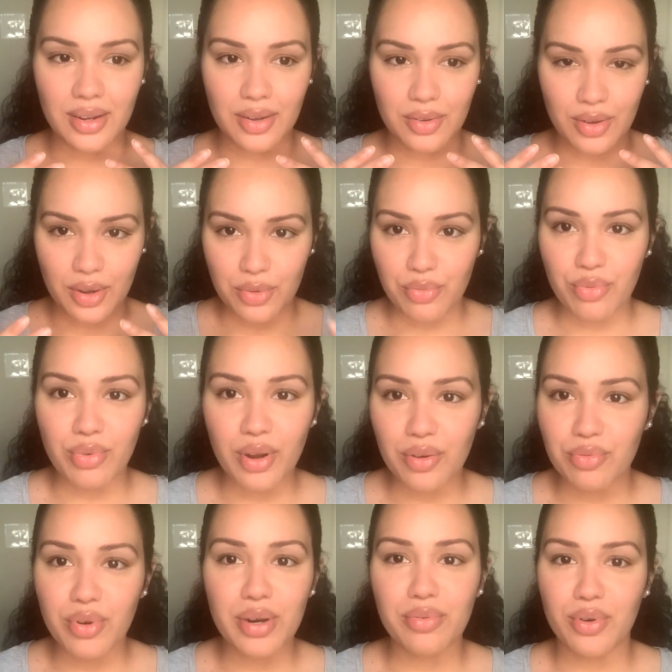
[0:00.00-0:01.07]
a
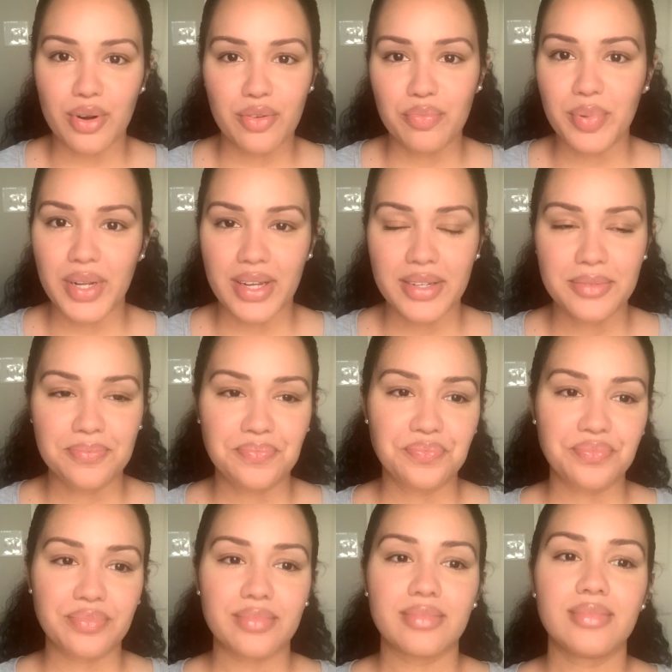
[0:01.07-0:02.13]
river of blood.
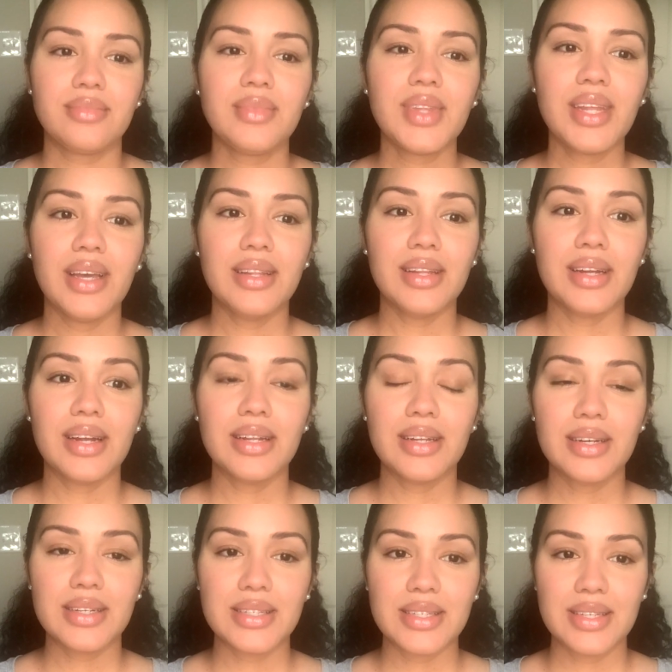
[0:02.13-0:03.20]
And then I
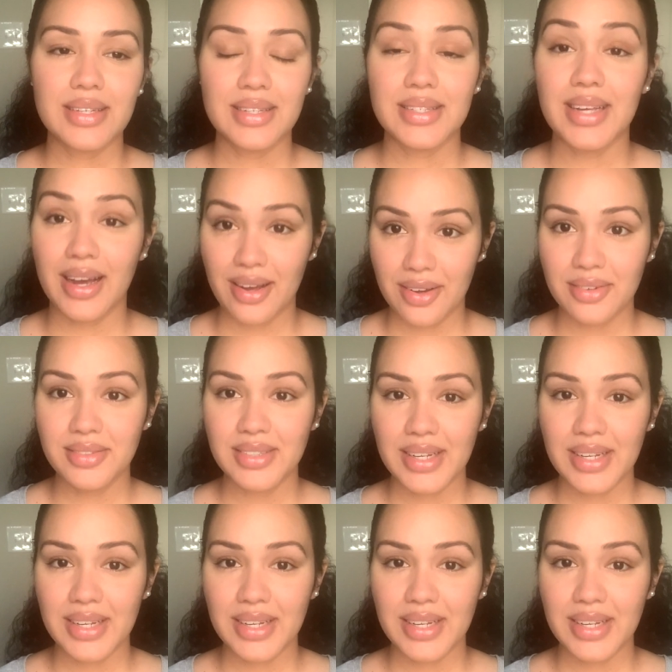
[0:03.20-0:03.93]
looked down,